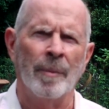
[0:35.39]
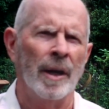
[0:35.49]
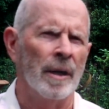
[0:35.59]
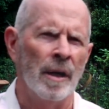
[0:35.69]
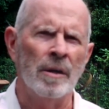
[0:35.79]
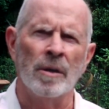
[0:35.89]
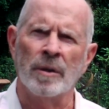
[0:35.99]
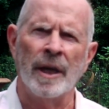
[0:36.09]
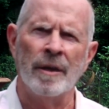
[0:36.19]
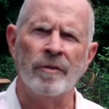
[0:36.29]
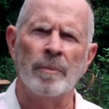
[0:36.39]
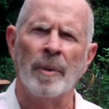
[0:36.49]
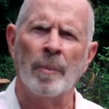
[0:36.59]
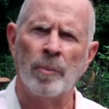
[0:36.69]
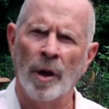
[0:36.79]
my uncle gave
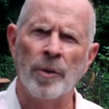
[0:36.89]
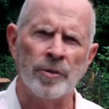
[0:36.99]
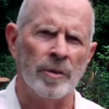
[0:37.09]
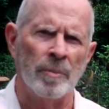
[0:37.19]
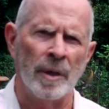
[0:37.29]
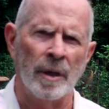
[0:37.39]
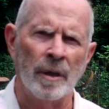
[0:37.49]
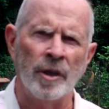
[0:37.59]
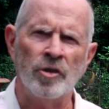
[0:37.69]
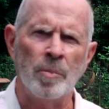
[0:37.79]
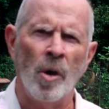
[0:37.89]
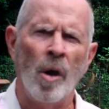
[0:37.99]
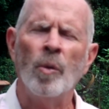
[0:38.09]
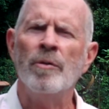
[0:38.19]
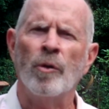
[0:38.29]
my brothers and me a
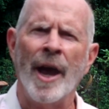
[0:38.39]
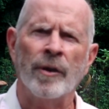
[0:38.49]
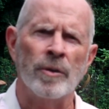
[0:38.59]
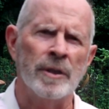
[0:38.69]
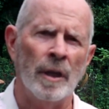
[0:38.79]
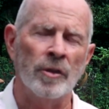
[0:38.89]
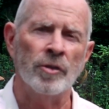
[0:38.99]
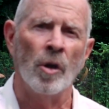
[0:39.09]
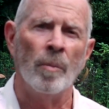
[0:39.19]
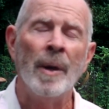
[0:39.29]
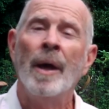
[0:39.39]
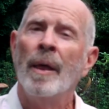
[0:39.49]
small refractor telescope.